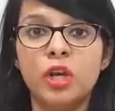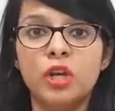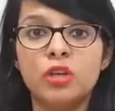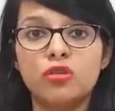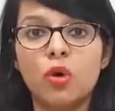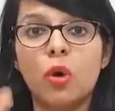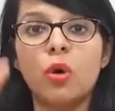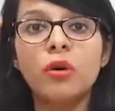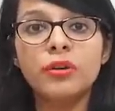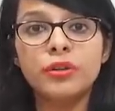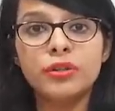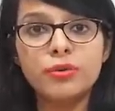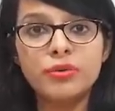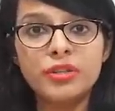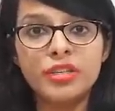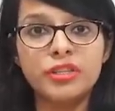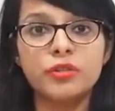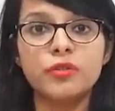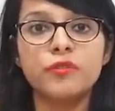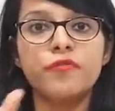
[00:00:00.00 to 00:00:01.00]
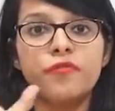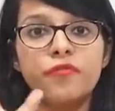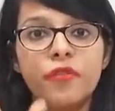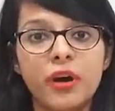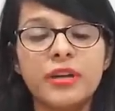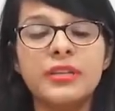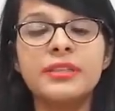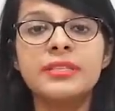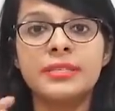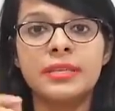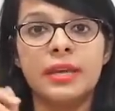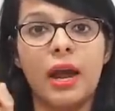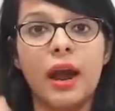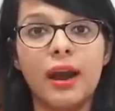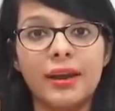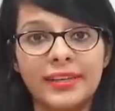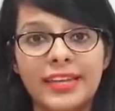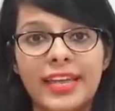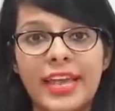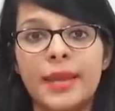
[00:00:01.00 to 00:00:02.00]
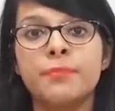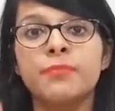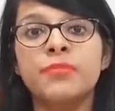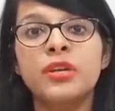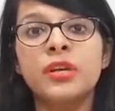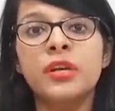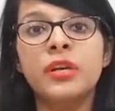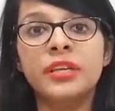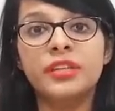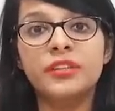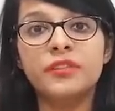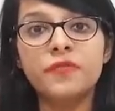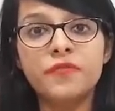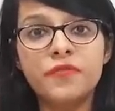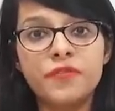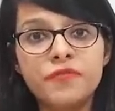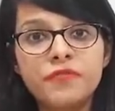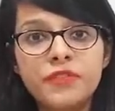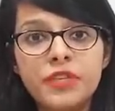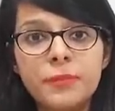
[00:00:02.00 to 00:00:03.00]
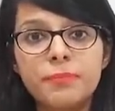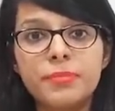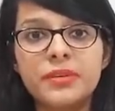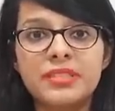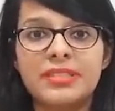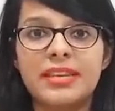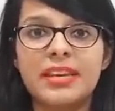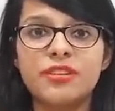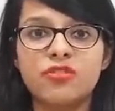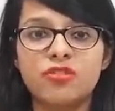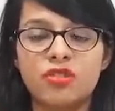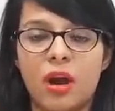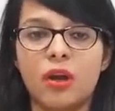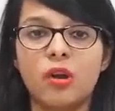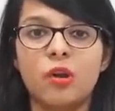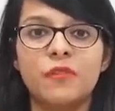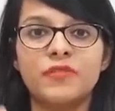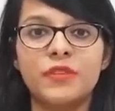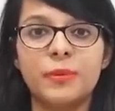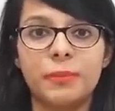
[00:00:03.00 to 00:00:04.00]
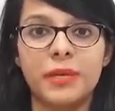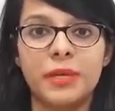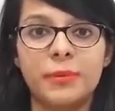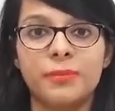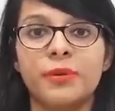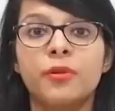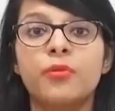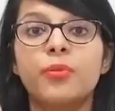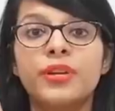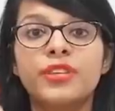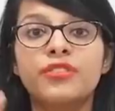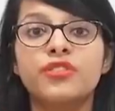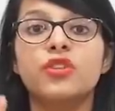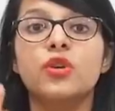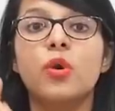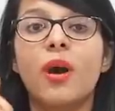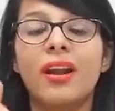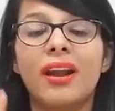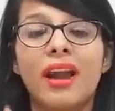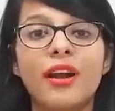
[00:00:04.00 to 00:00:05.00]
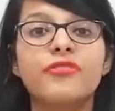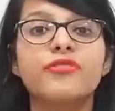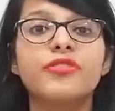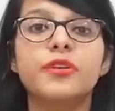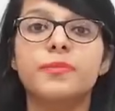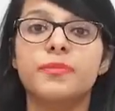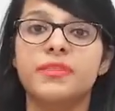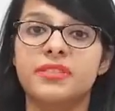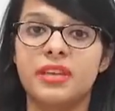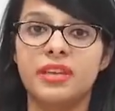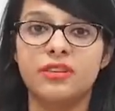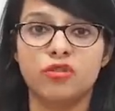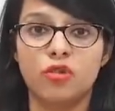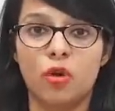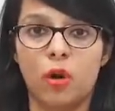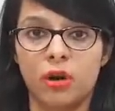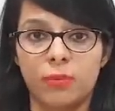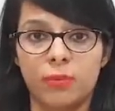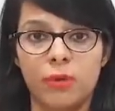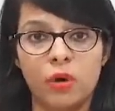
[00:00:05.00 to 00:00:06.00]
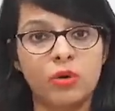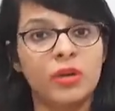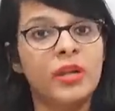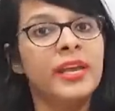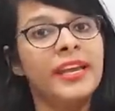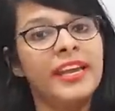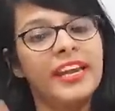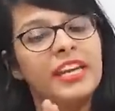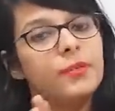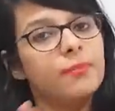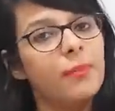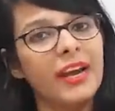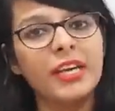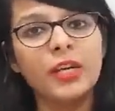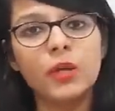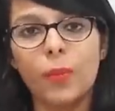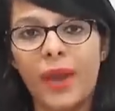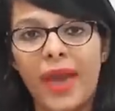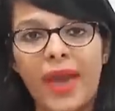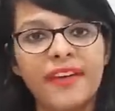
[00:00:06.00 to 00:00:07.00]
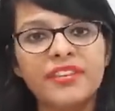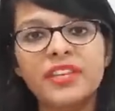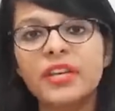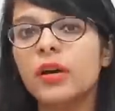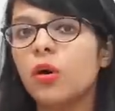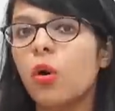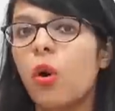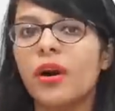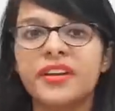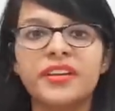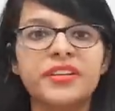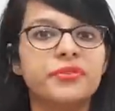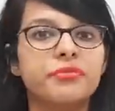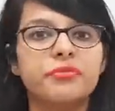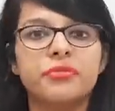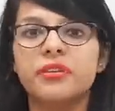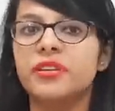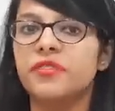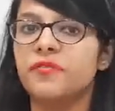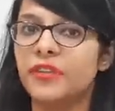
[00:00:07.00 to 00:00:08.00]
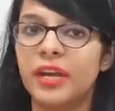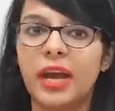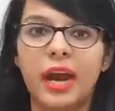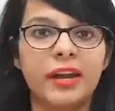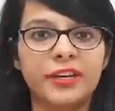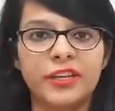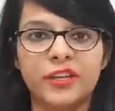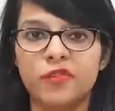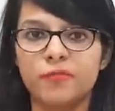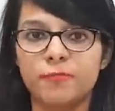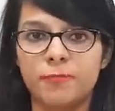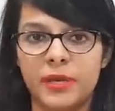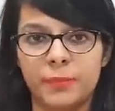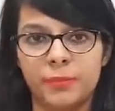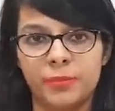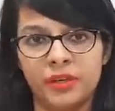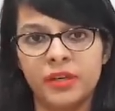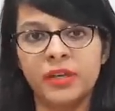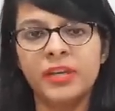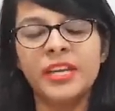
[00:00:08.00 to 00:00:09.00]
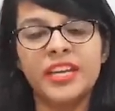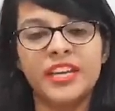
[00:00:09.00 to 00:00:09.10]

So you need to first attempt the 50% chunk of the paper which you are 100% sure about. It might vary according to the difficulty of paper.